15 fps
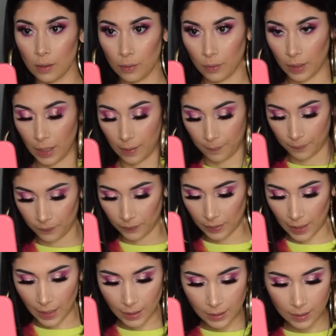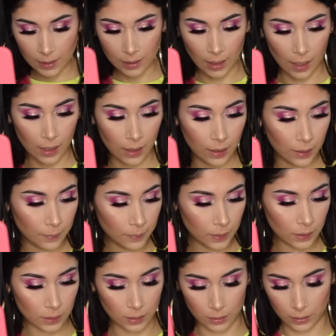Okay, next I'm
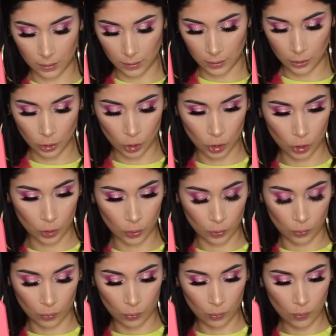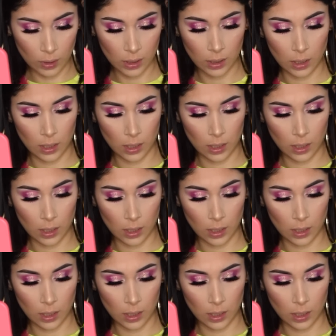gonna do,